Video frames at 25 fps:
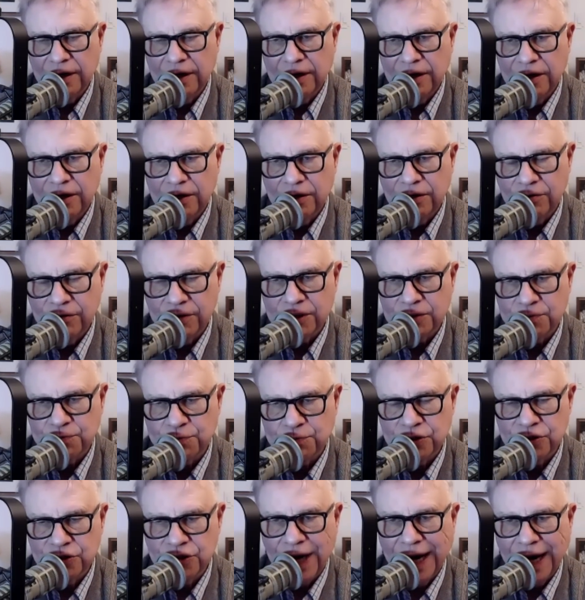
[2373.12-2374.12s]
who is
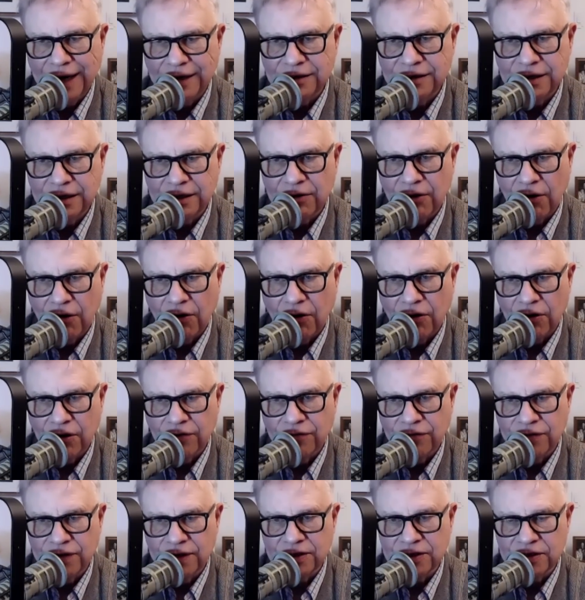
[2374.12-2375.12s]
projecting all
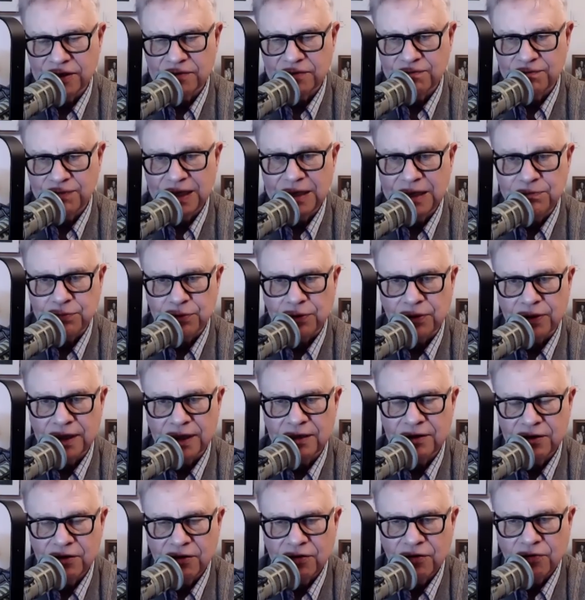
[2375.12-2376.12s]
of these people
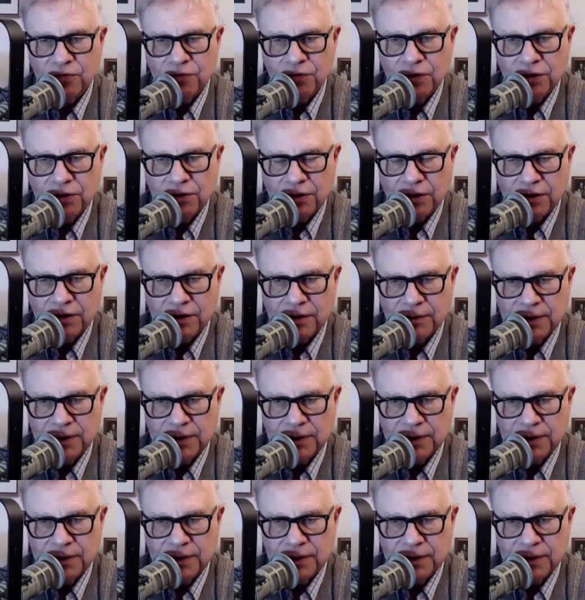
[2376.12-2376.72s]
into the world.